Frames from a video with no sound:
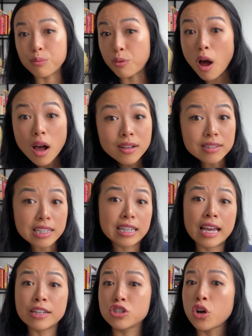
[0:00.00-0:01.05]

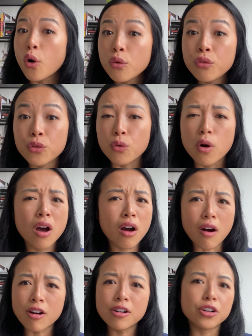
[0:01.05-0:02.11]
broccoli, and tofu
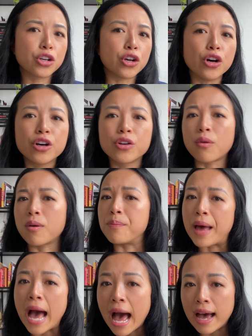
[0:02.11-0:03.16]
aren't good or
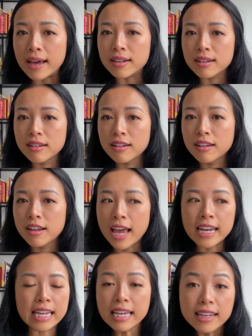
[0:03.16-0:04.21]
bad,
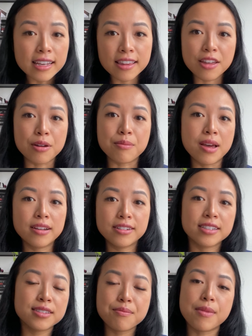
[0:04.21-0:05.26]
and eating them
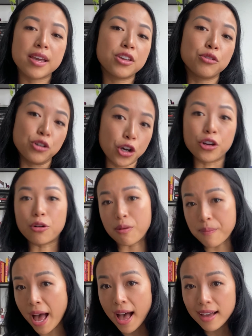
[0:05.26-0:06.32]
doesn't make you good or
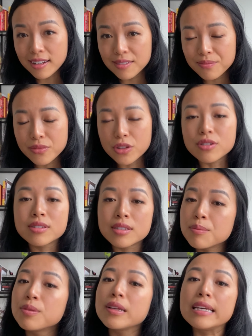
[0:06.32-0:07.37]
bad. They're
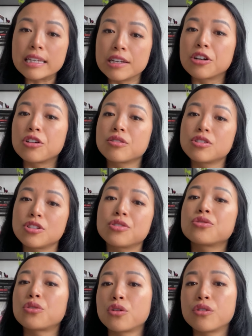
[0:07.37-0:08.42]
simply here to
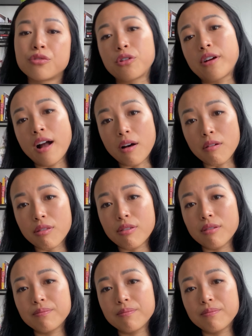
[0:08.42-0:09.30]
serve your health.